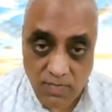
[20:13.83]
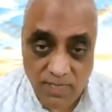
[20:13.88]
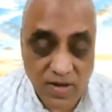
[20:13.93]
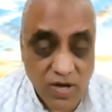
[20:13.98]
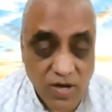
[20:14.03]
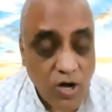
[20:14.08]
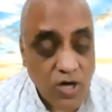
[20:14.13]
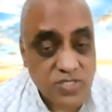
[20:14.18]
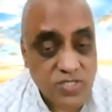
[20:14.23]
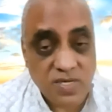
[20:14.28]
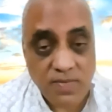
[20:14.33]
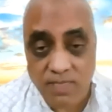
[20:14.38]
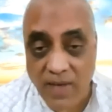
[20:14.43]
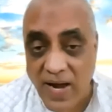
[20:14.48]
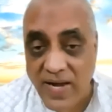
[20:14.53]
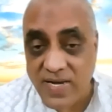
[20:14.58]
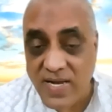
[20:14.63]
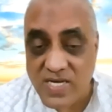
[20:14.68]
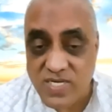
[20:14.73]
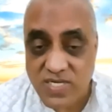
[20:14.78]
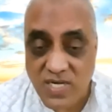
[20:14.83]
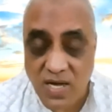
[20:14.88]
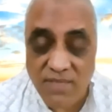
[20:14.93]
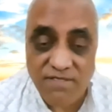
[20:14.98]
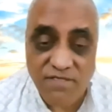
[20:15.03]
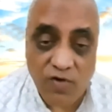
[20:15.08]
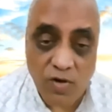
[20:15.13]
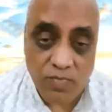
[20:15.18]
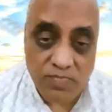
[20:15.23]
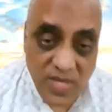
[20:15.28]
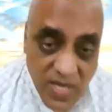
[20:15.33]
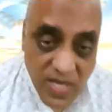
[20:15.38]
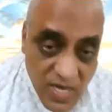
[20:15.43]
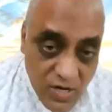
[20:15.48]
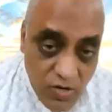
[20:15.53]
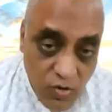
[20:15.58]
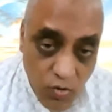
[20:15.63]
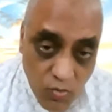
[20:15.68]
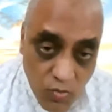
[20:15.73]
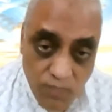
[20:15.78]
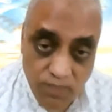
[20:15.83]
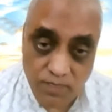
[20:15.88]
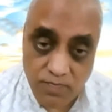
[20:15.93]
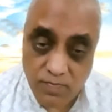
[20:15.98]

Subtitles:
because the mind has come from the ego.